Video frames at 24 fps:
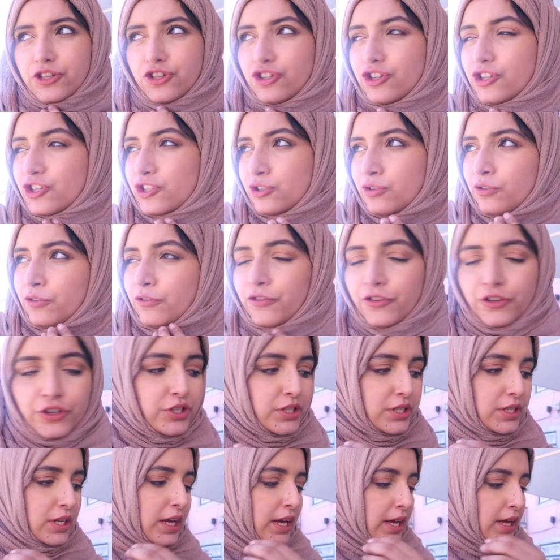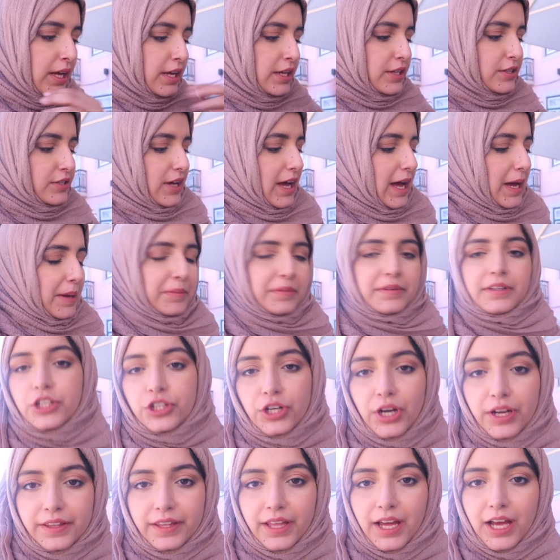traditional foods. So I'm going to
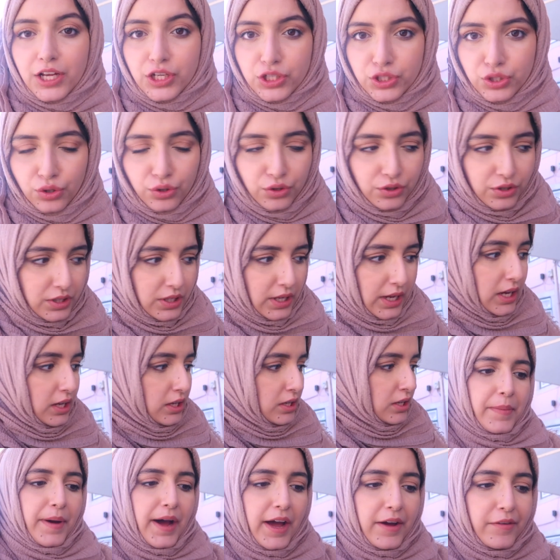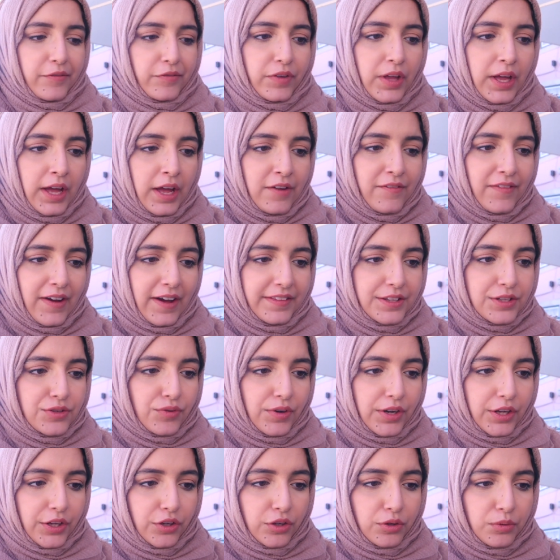try the assorda. But I've found this
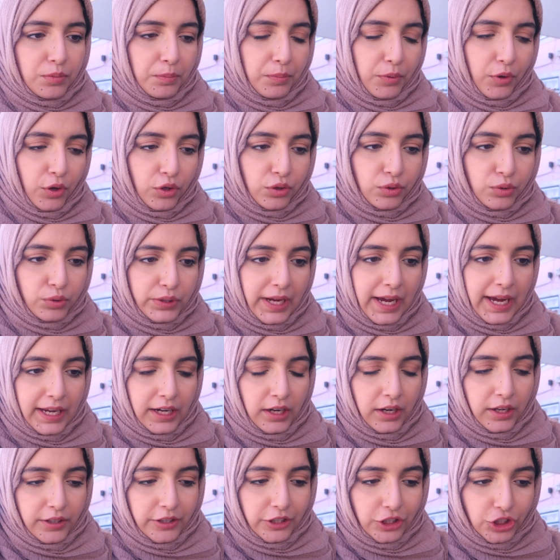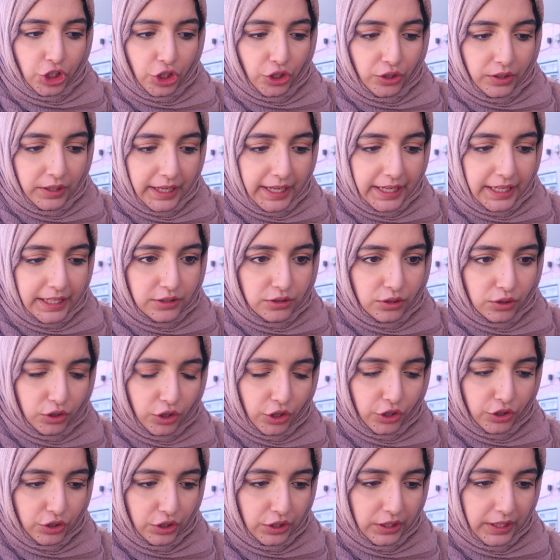really good blog called hand luggage only dot
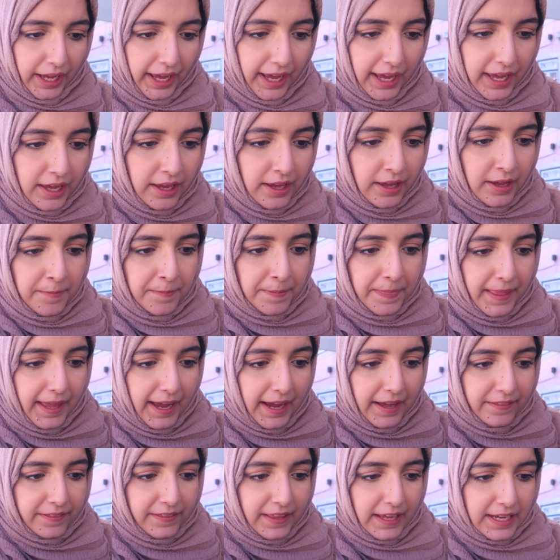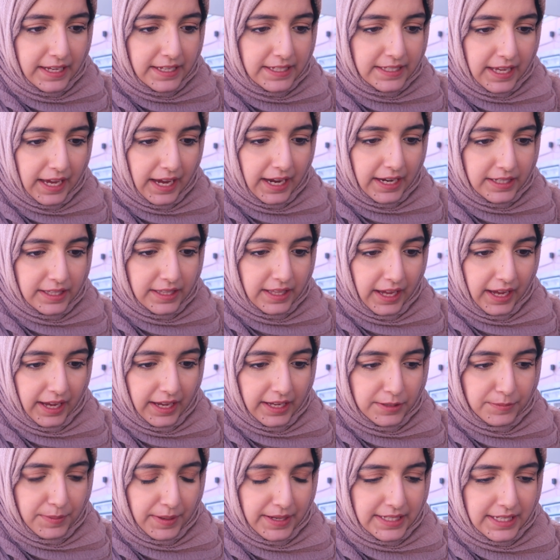co dot U K, and they said
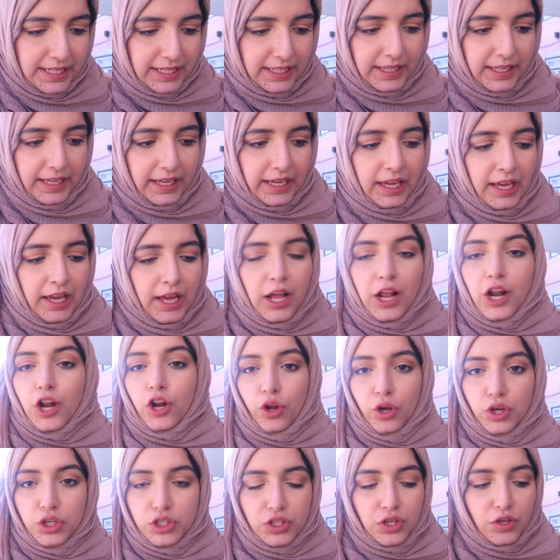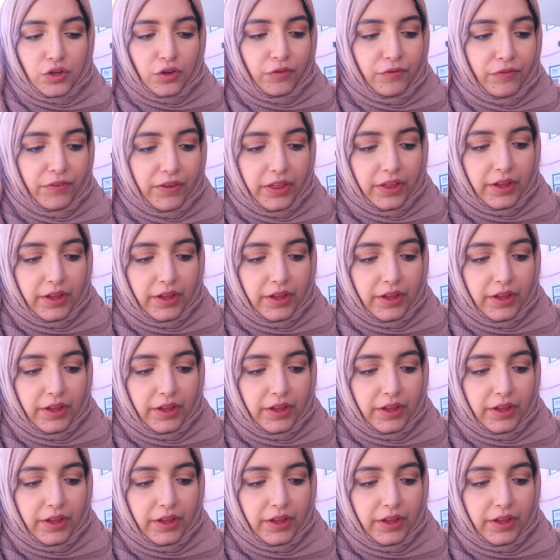that it's basically lots of